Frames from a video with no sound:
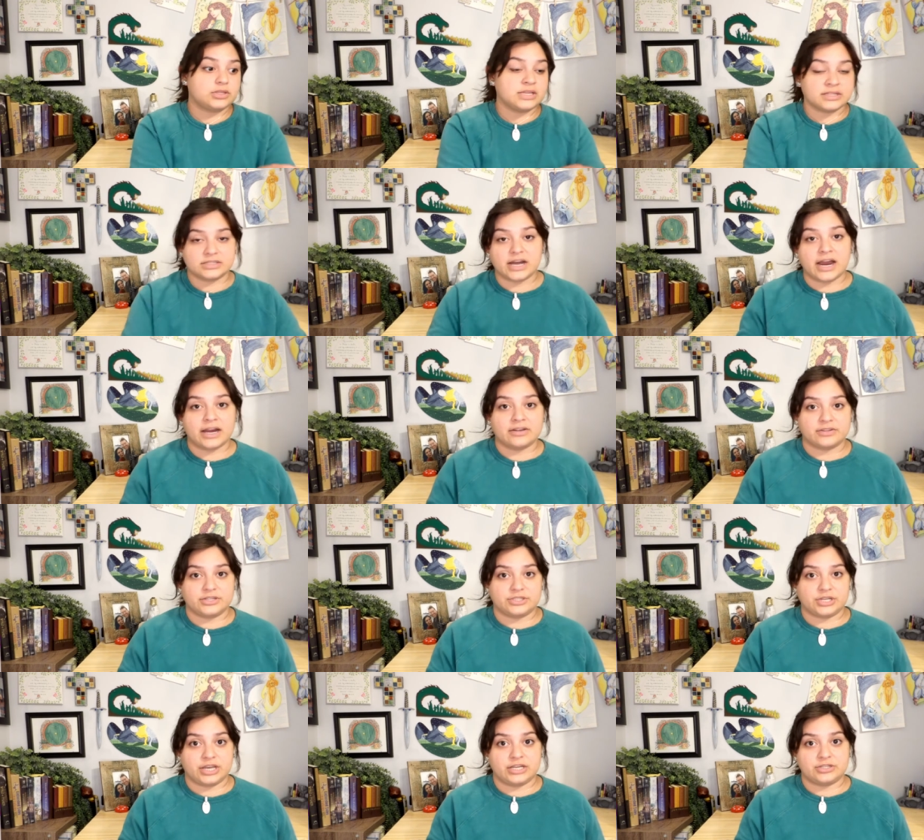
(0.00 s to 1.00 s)
entirely
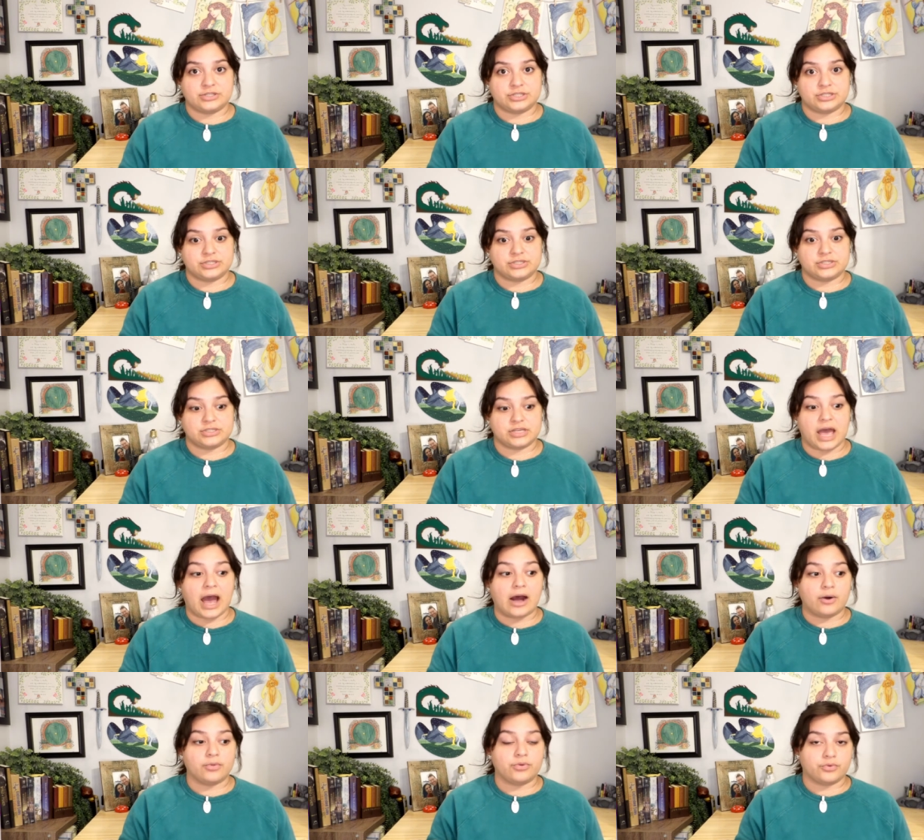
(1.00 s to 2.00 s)
changes
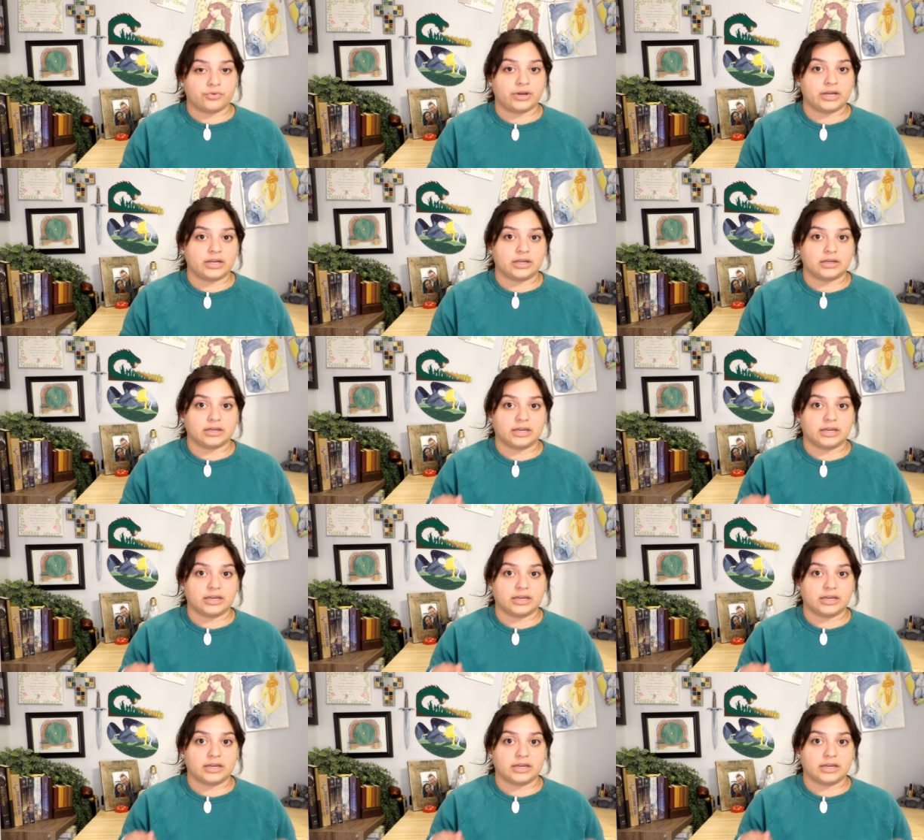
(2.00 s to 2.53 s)
how the ring